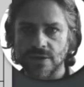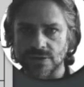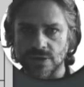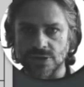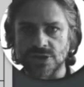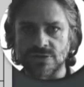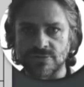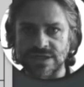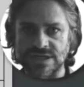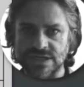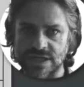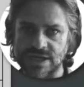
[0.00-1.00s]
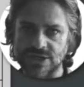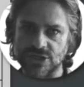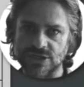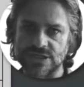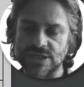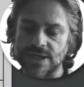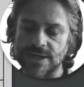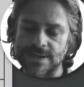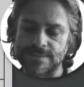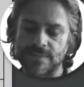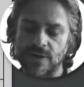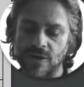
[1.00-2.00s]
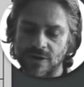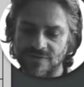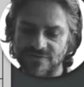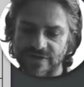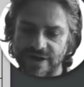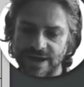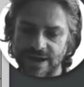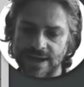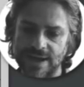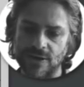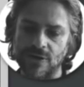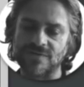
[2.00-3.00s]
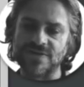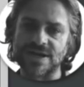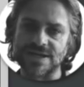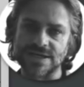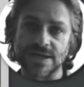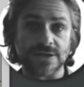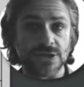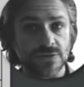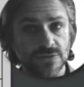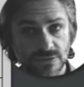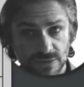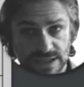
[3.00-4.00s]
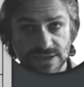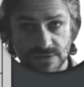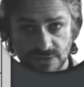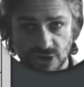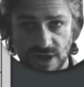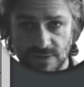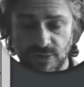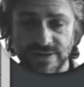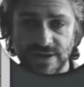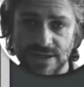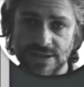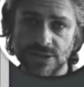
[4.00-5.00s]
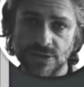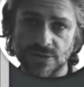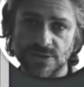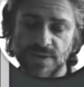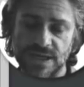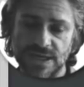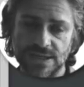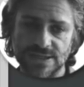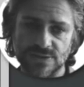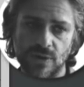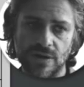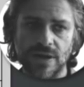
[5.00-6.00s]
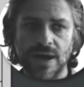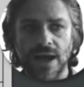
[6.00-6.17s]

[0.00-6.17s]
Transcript: Those three stages of an idea, and you need to try and bring that into your speaking as well.